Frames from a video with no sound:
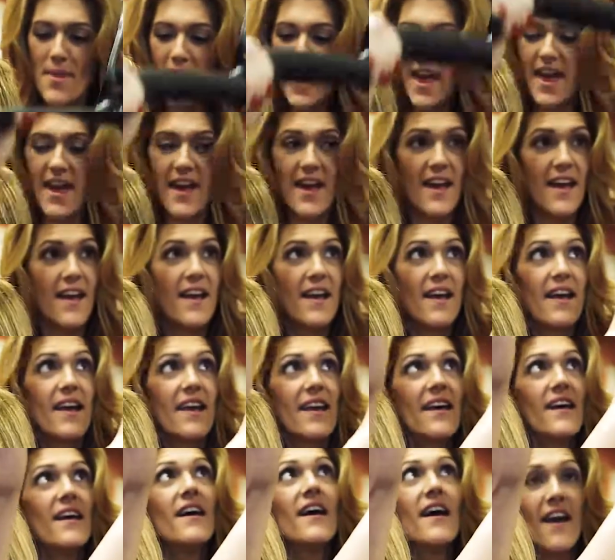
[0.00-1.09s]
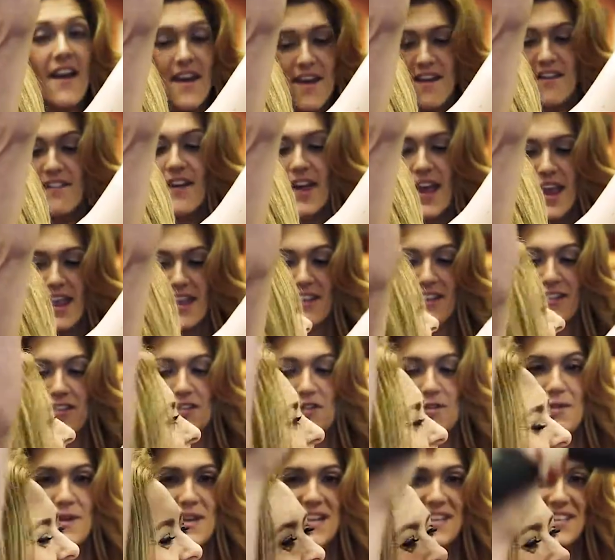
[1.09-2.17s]
and my muscle tone has
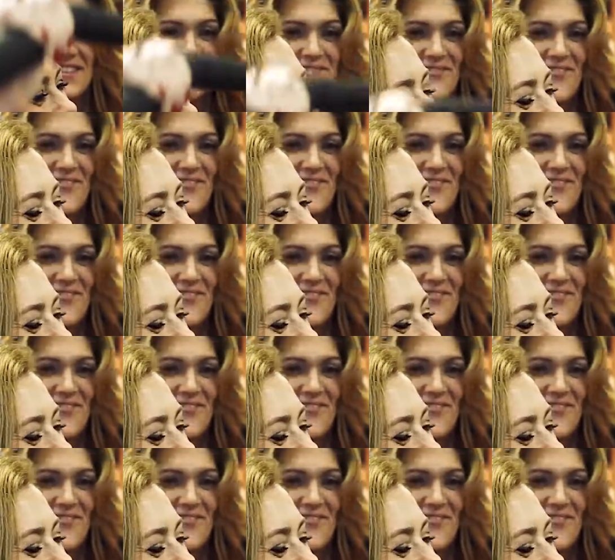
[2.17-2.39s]
improved